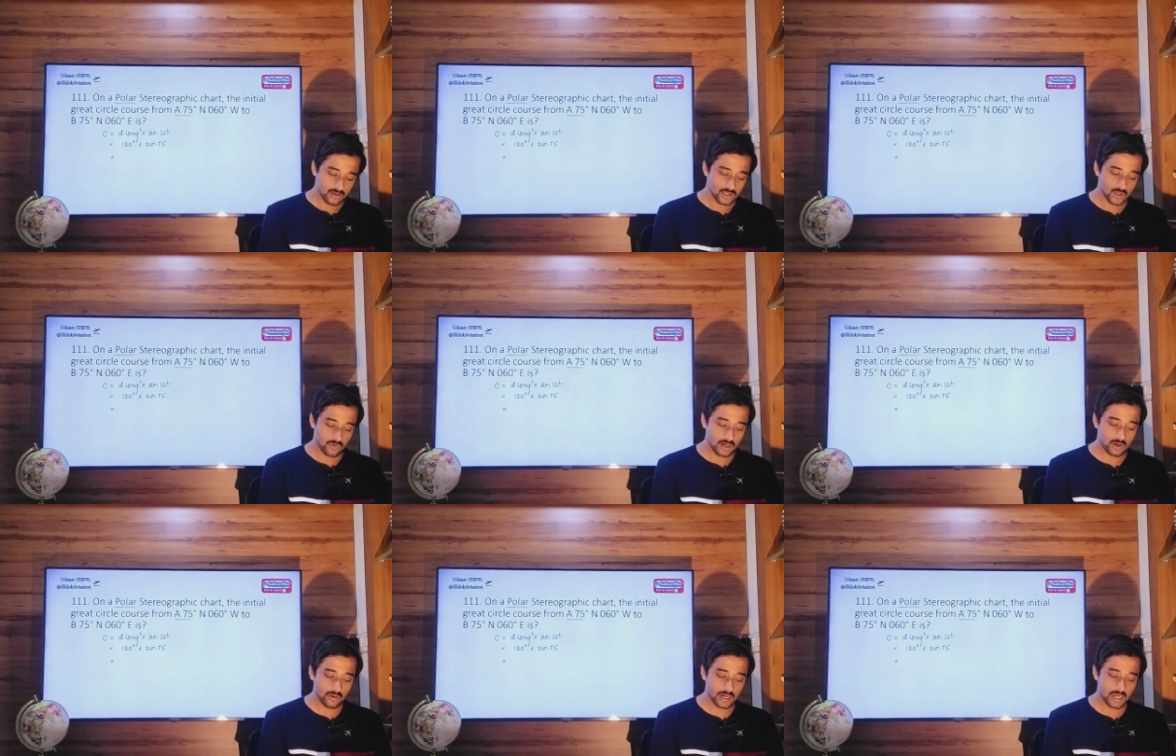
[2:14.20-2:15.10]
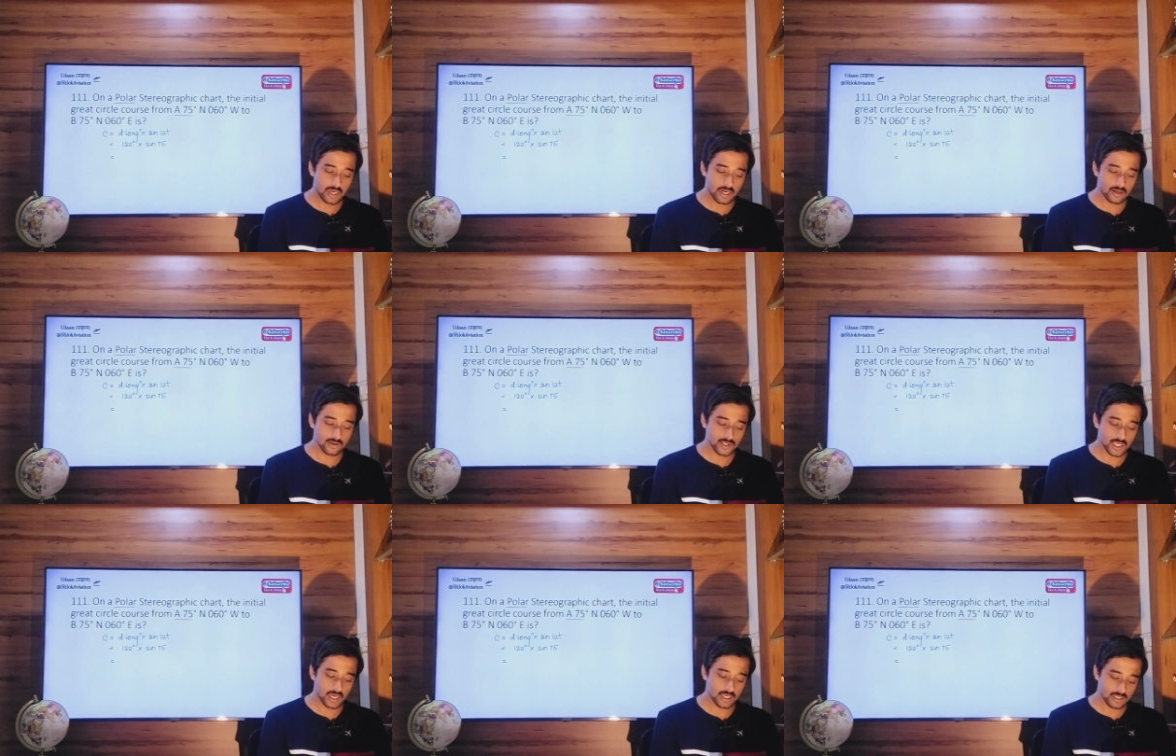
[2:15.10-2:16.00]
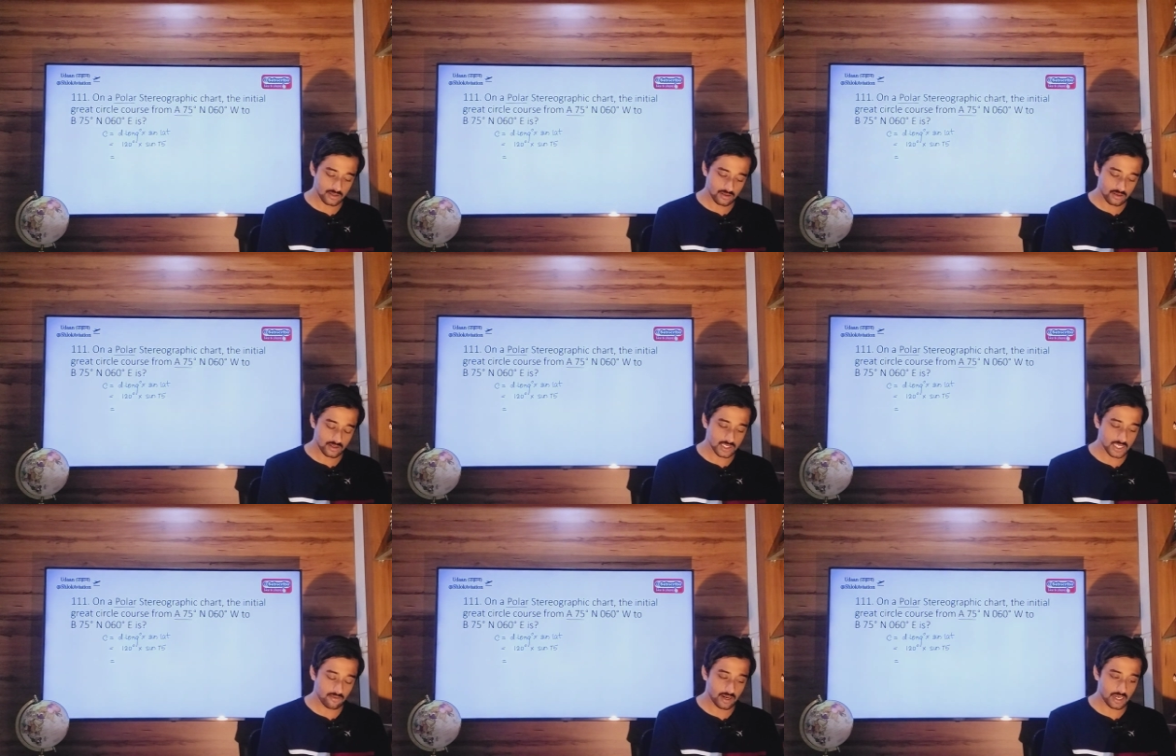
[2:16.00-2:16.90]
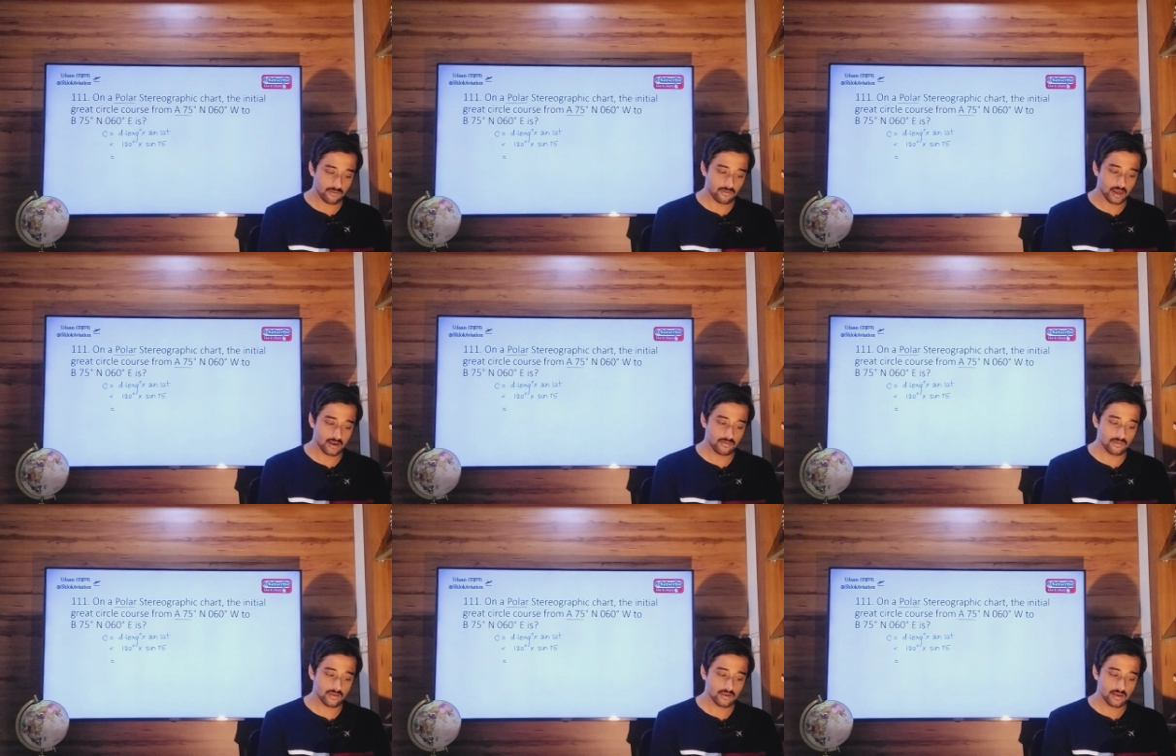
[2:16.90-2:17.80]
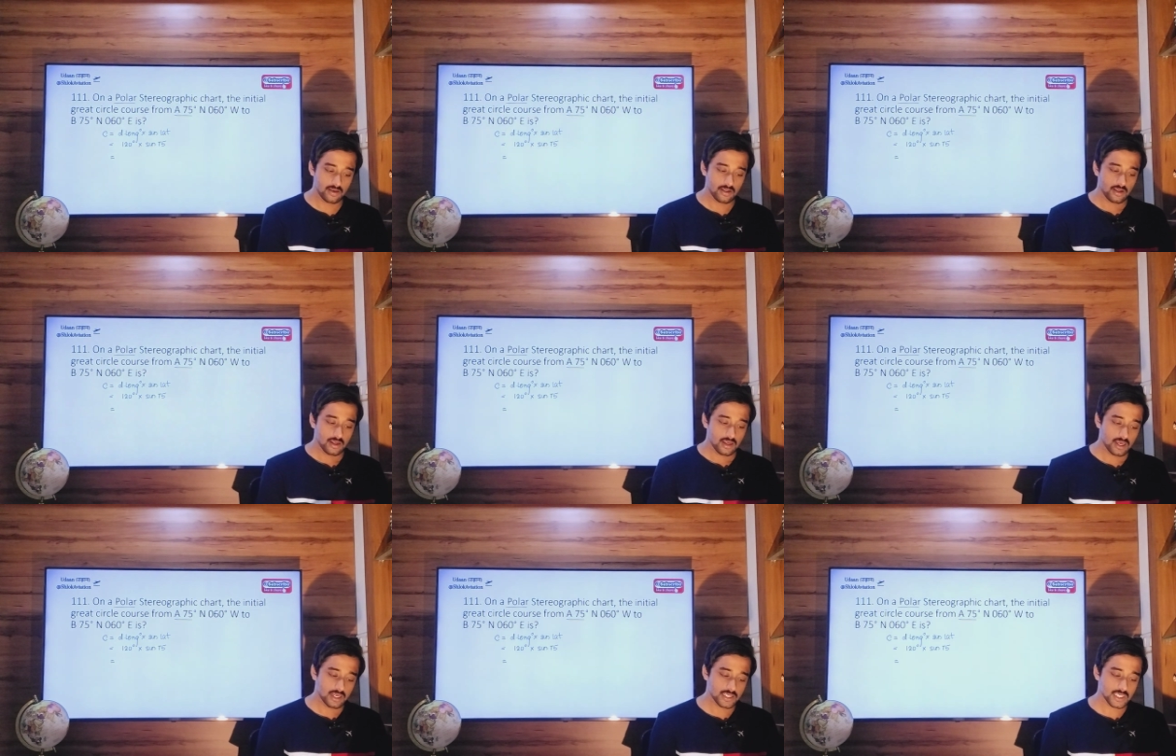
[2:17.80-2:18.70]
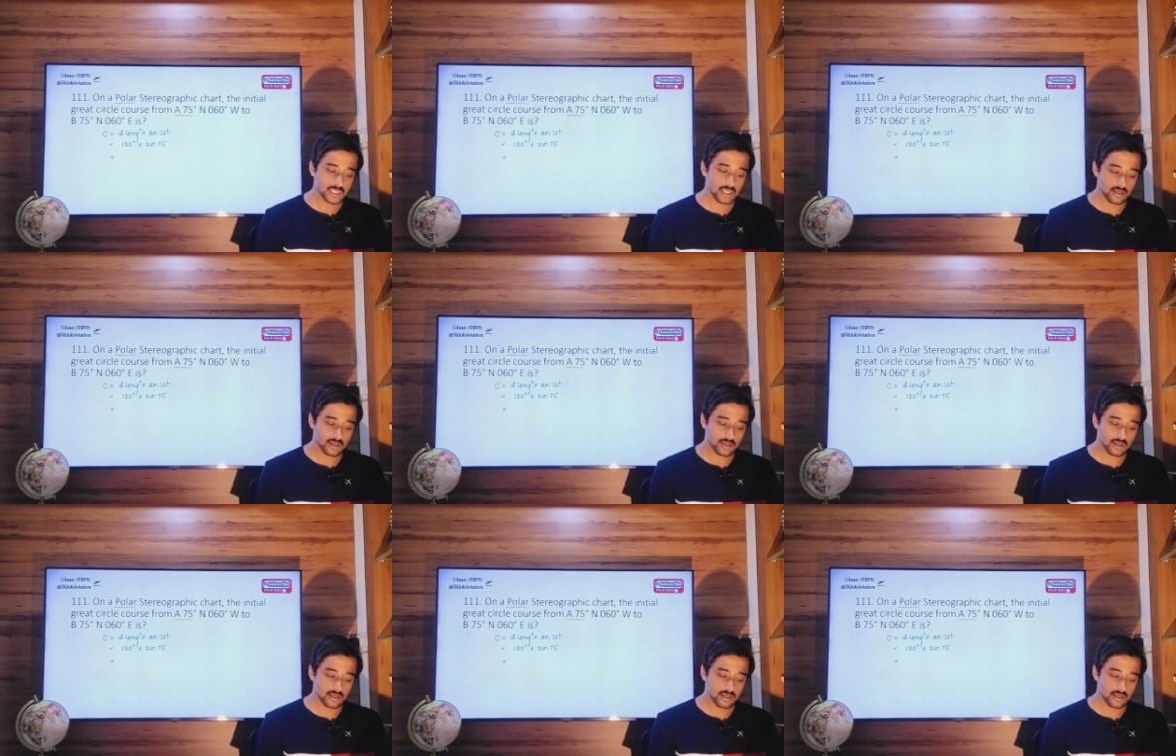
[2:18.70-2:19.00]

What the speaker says: So 120 into sine 75 is